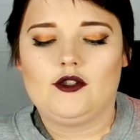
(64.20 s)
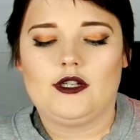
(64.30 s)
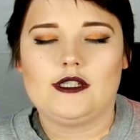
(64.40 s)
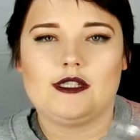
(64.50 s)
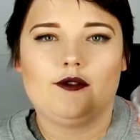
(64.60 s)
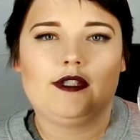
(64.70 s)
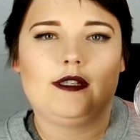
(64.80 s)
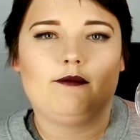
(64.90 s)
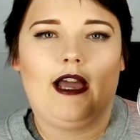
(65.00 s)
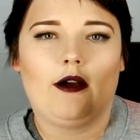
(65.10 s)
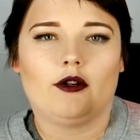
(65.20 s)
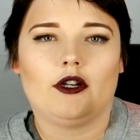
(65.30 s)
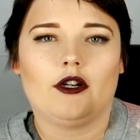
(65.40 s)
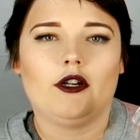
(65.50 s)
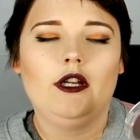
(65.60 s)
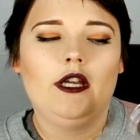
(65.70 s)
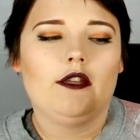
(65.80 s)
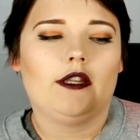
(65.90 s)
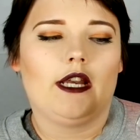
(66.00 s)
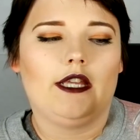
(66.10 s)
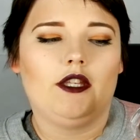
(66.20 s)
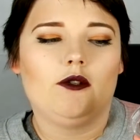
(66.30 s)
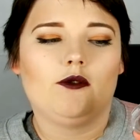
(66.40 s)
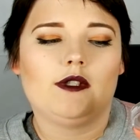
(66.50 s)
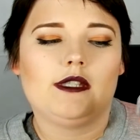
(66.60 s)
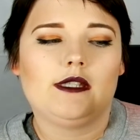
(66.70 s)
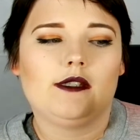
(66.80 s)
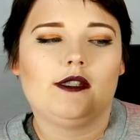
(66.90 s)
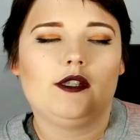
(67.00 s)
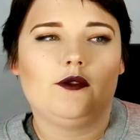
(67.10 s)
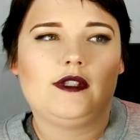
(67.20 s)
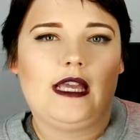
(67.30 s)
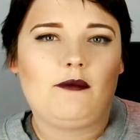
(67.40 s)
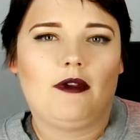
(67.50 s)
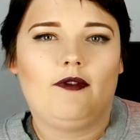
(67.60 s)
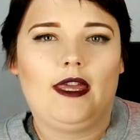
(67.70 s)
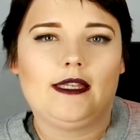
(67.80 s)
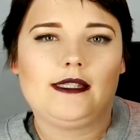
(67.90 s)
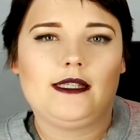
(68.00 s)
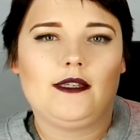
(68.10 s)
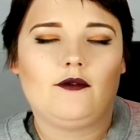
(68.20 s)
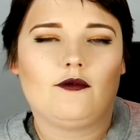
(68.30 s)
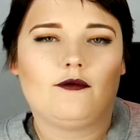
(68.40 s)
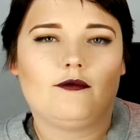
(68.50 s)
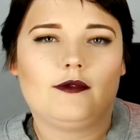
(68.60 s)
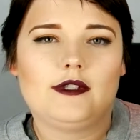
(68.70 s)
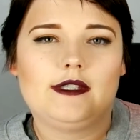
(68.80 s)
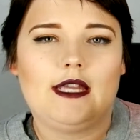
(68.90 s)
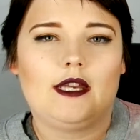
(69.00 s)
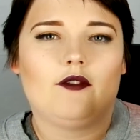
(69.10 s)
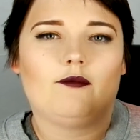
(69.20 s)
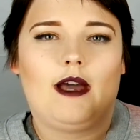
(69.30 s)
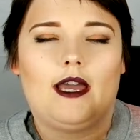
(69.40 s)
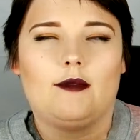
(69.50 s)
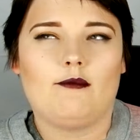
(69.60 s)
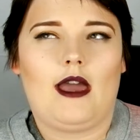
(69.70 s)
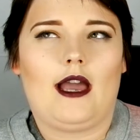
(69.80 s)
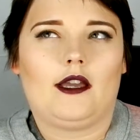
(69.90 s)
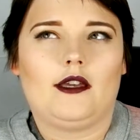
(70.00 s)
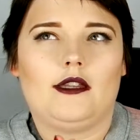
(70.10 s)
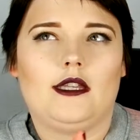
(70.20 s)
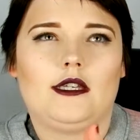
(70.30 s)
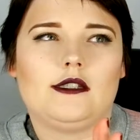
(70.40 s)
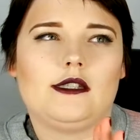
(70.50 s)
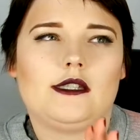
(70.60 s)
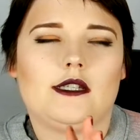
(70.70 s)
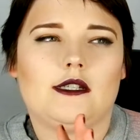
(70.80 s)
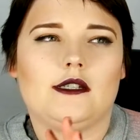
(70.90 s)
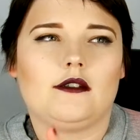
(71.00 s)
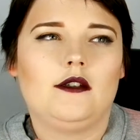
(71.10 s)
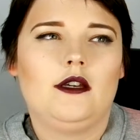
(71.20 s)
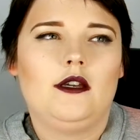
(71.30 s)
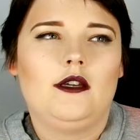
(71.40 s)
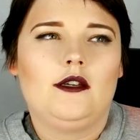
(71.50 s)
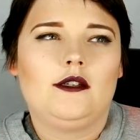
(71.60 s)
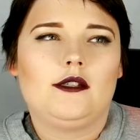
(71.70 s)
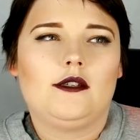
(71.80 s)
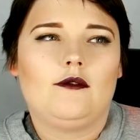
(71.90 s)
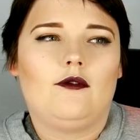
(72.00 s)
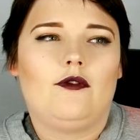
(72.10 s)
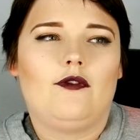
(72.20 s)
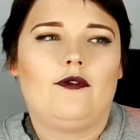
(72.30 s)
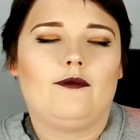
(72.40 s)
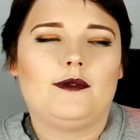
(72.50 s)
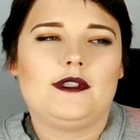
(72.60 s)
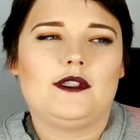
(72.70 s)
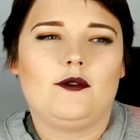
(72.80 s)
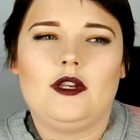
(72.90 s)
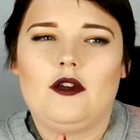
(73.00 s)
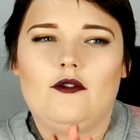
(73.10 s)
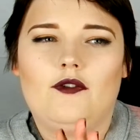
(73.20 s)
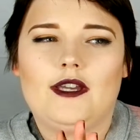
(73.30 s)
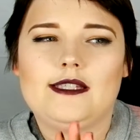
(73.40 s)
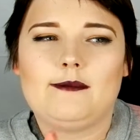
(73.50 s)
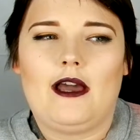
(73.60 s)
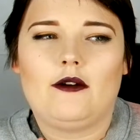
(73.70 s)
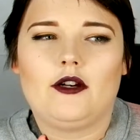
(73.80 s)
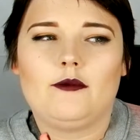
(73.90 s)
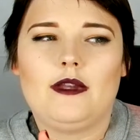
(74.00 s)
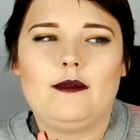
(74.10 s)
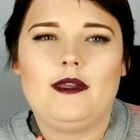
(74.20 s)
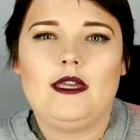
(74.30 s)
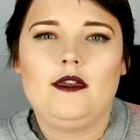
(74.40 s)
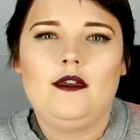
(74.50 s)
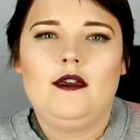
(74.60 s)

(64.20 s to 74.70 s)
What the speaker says: translucent powder that I use to set my face instead of my MAC. I think it's the Studio Fix powder maybe,